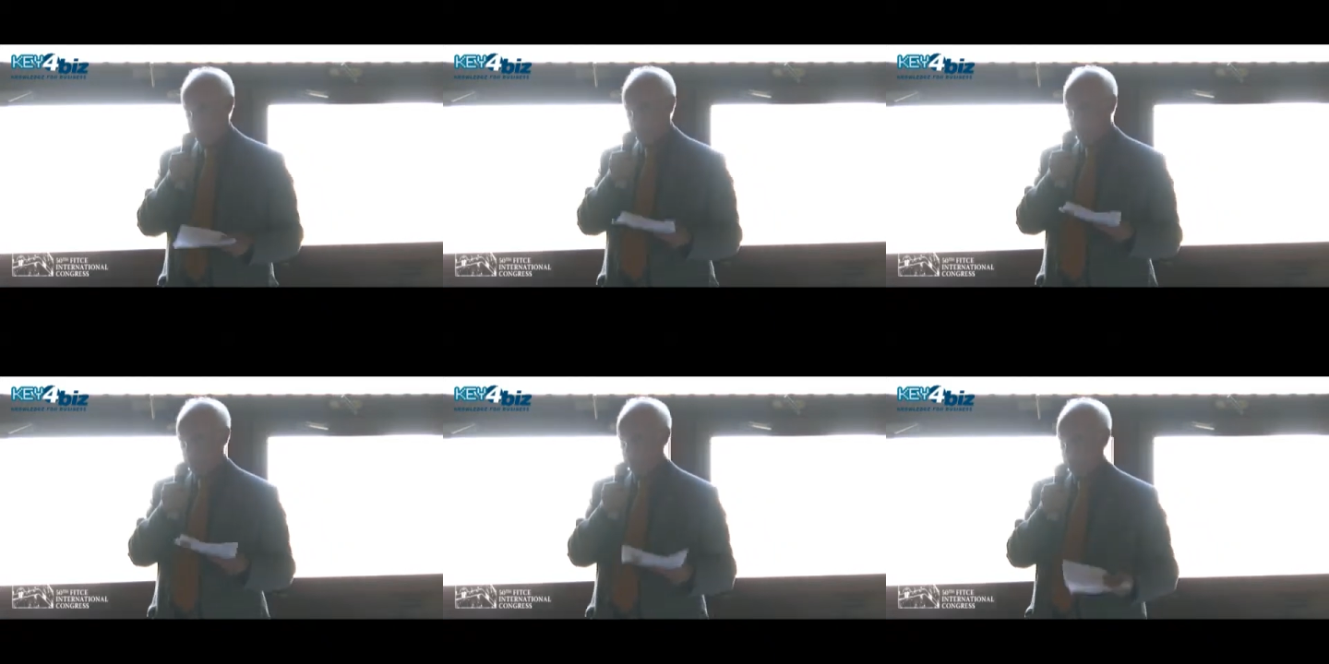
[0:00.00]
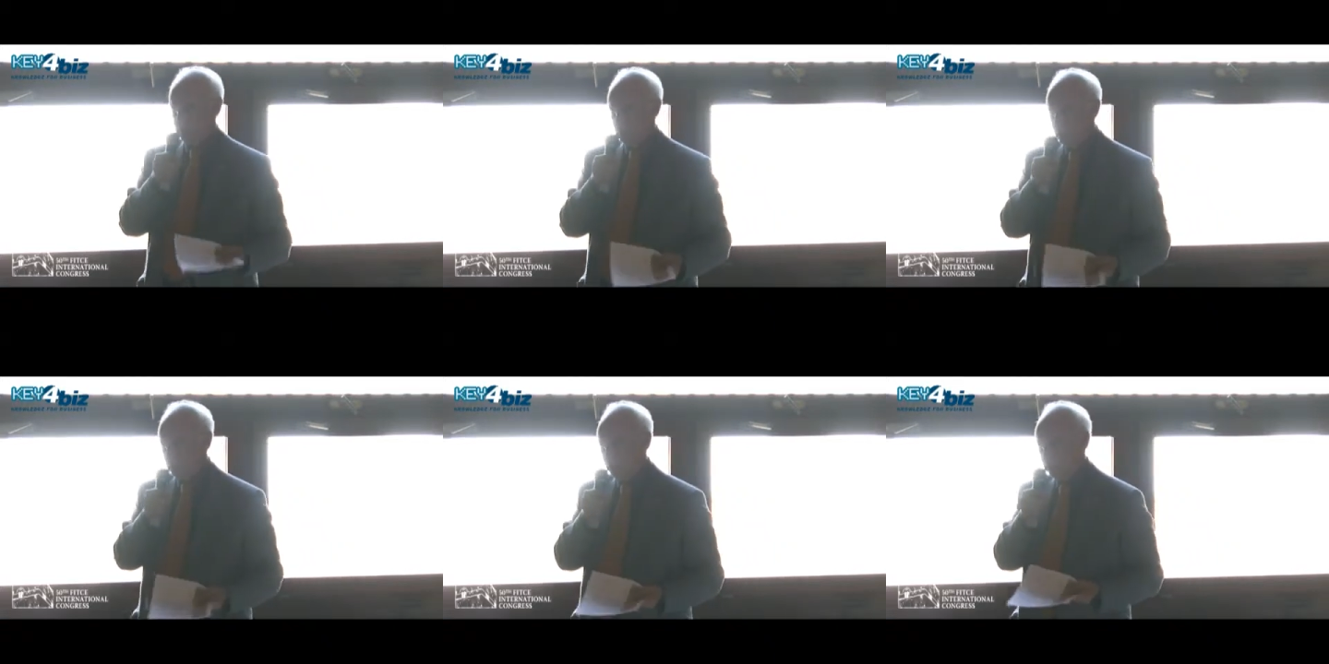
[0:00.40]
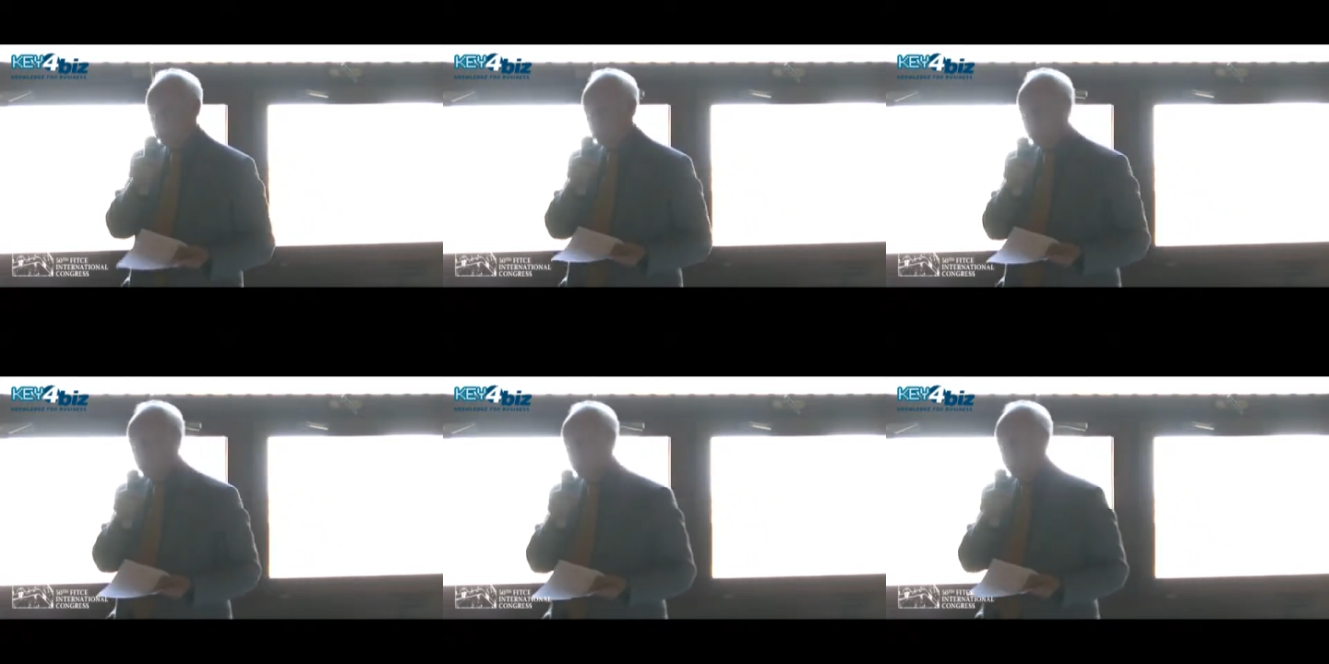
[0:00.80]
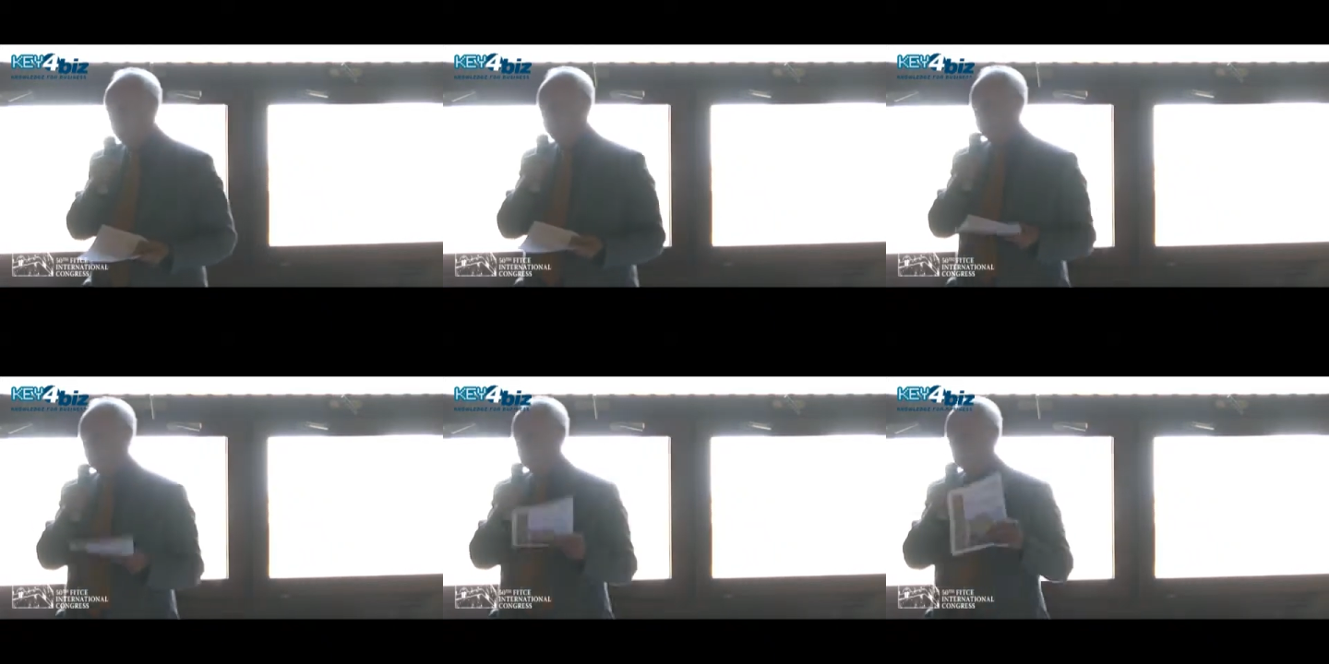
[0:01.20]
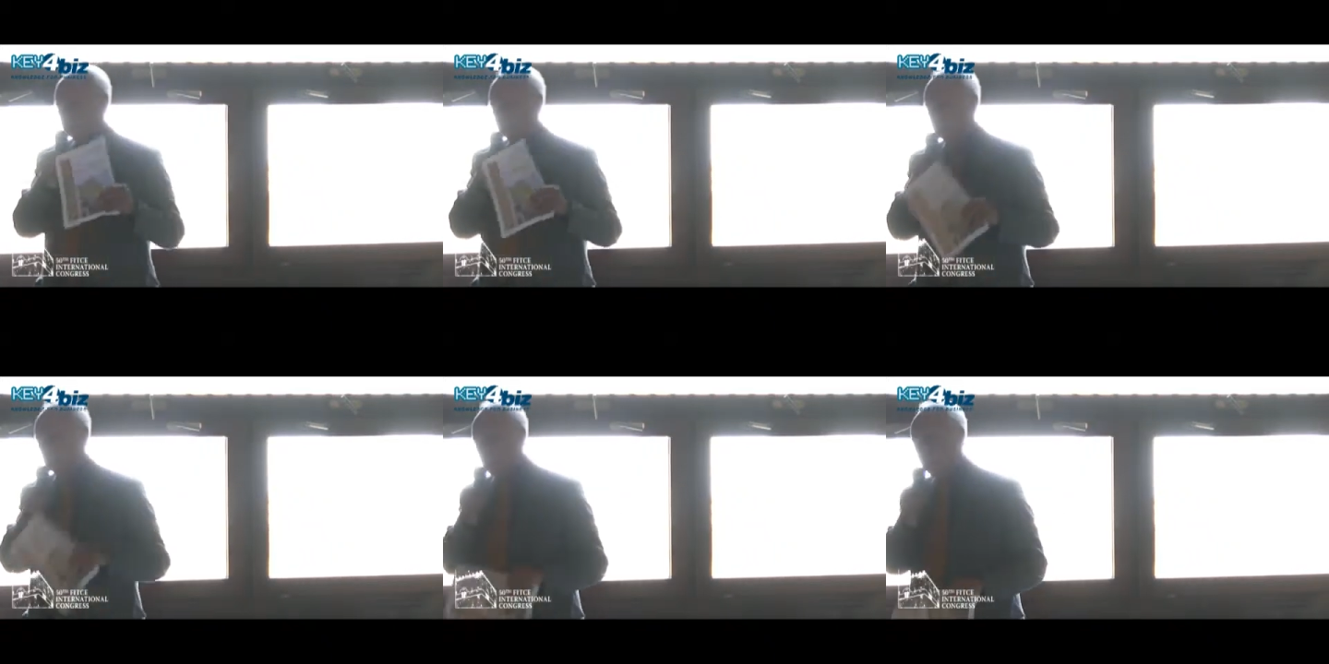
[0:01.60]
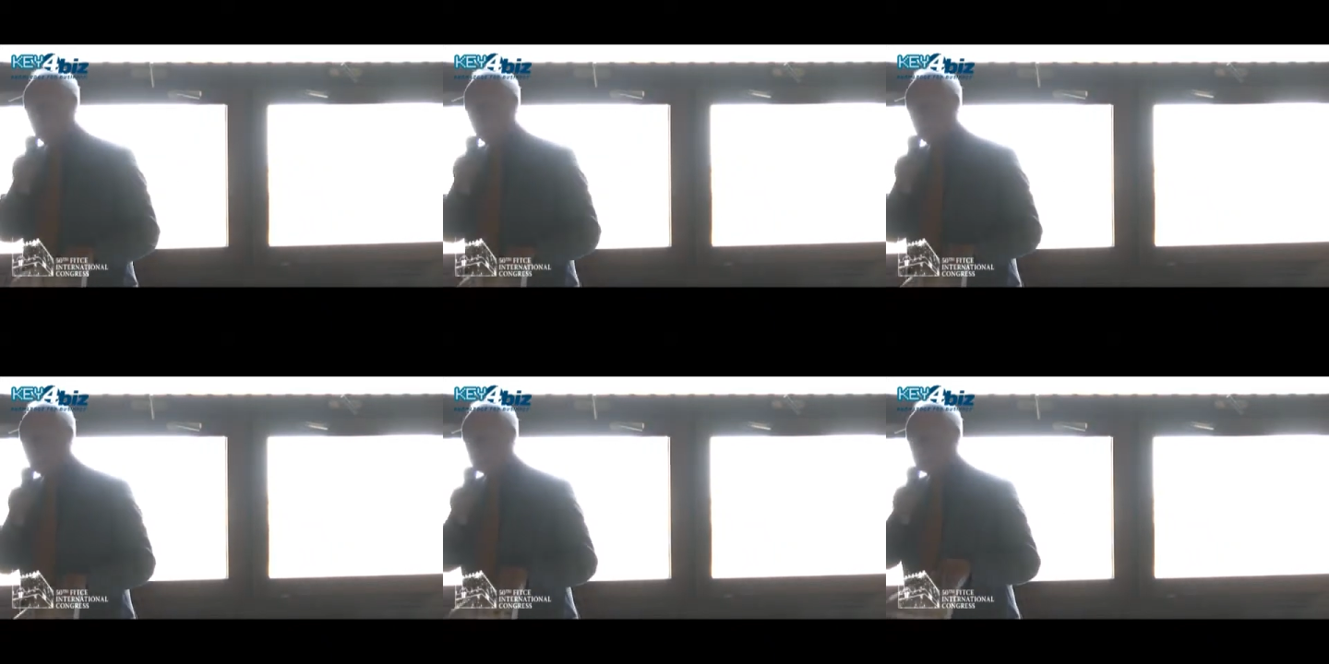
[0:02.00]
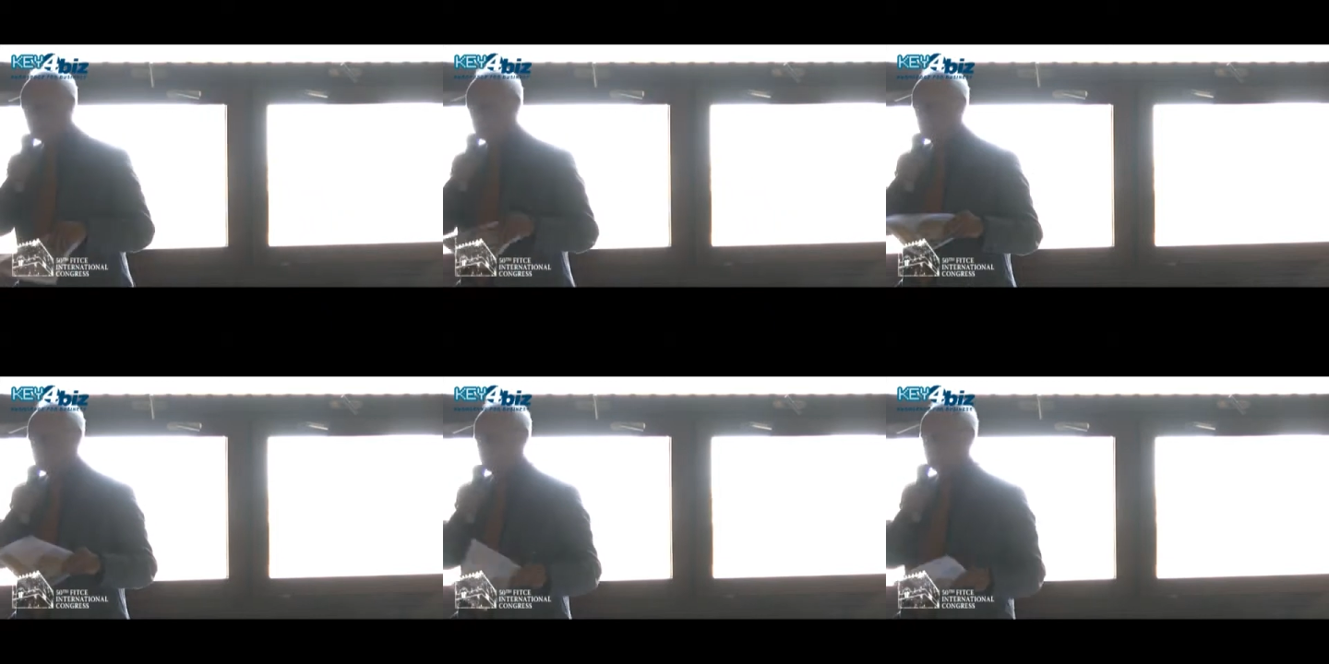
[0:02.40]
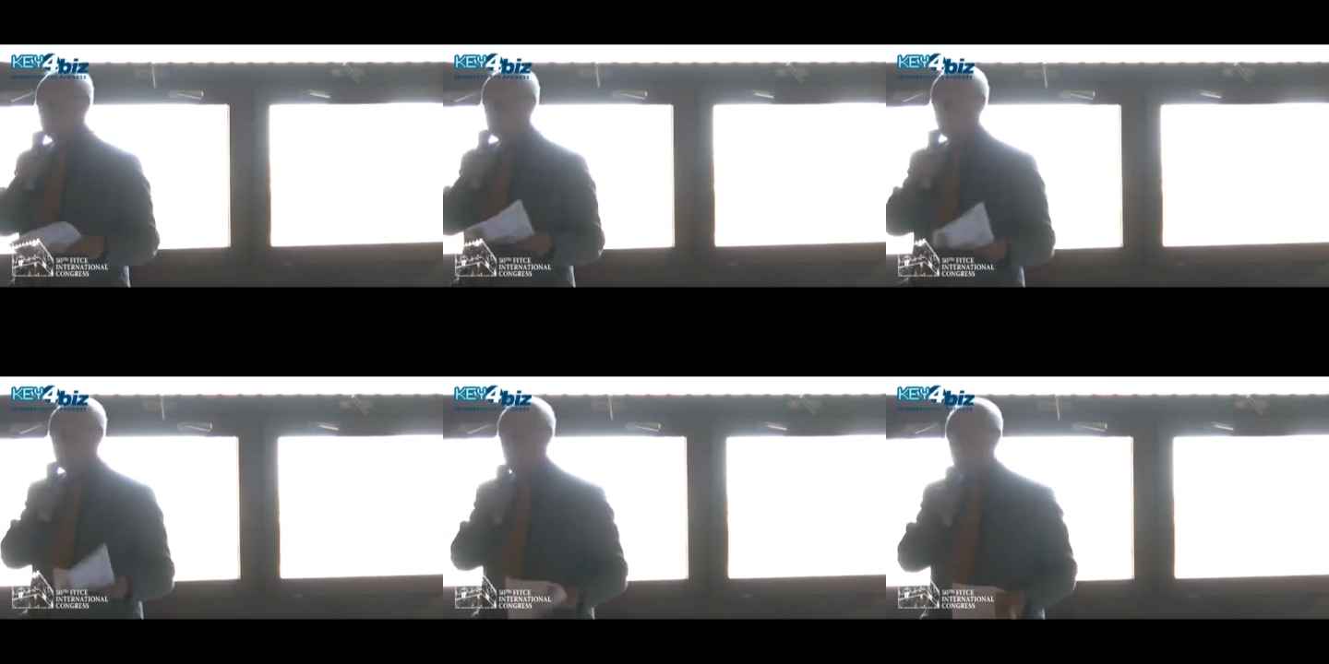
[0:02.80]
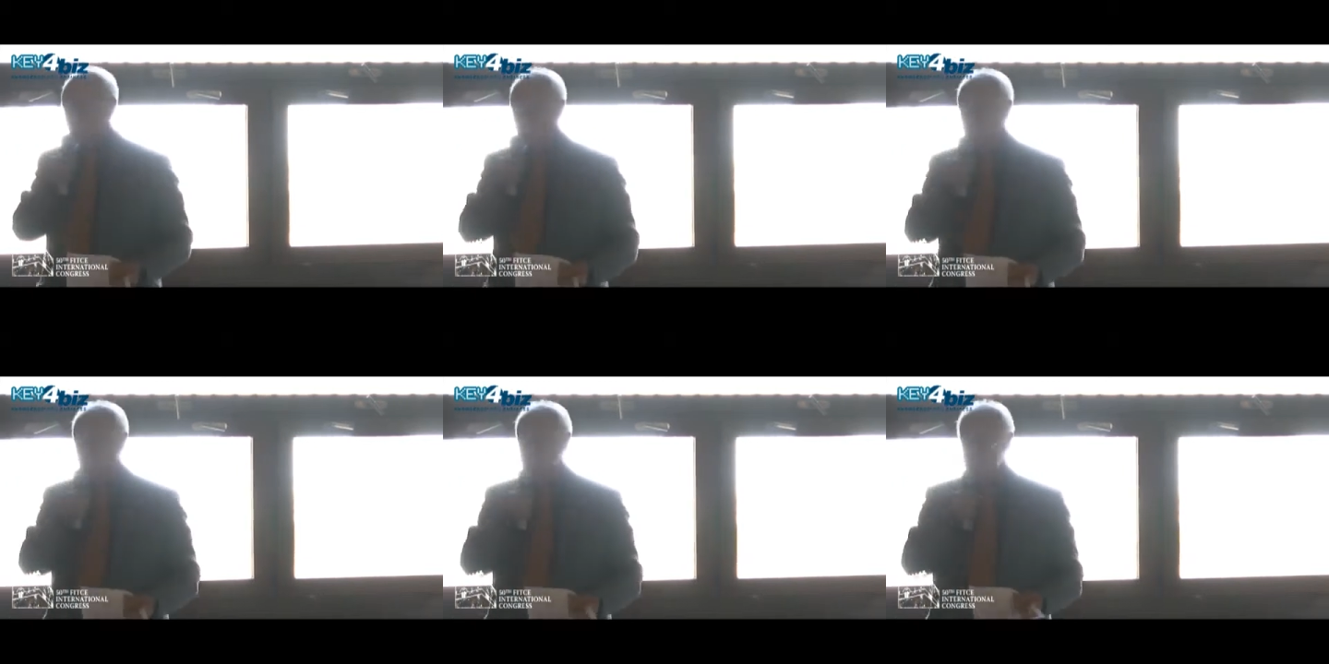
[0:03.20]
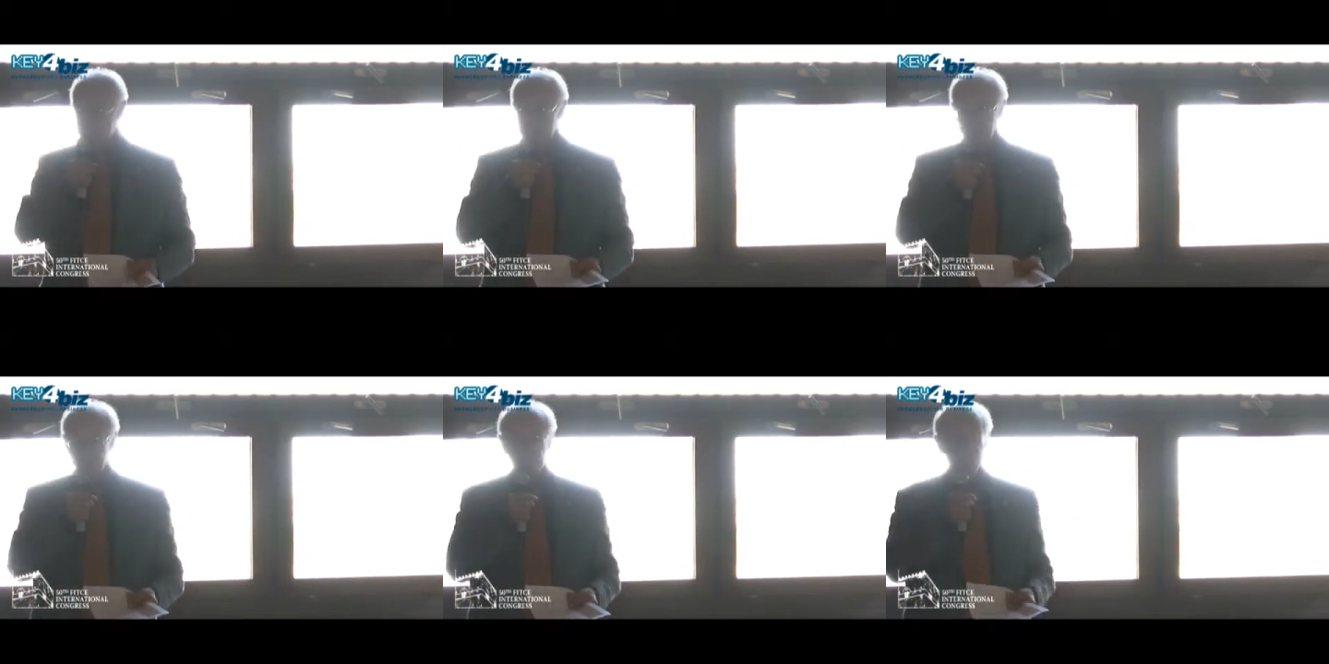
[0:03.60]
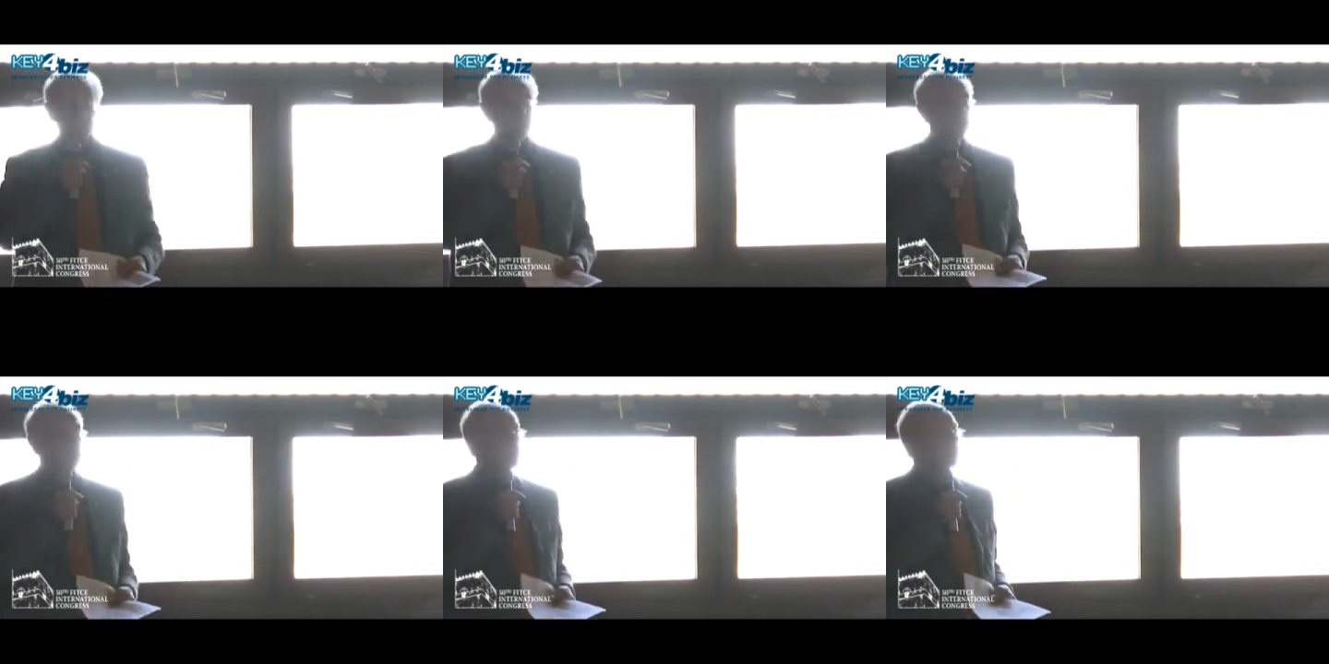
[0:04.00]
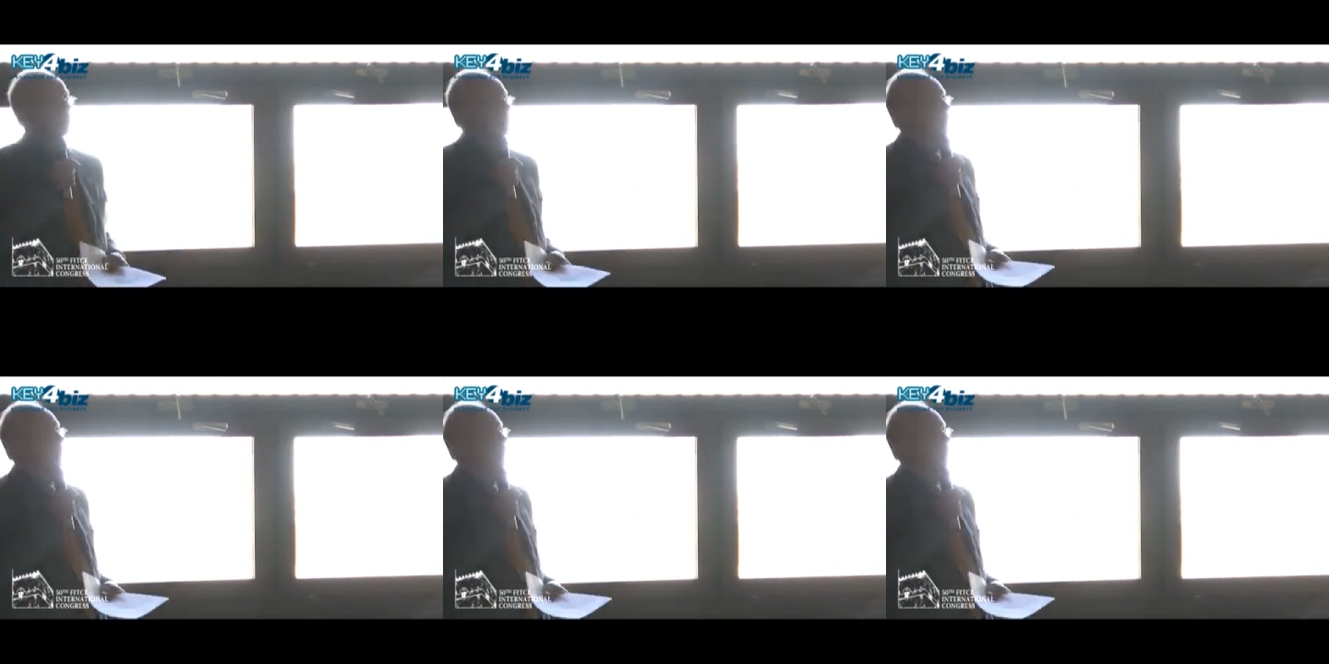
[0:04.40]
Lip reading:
(no speaker visible)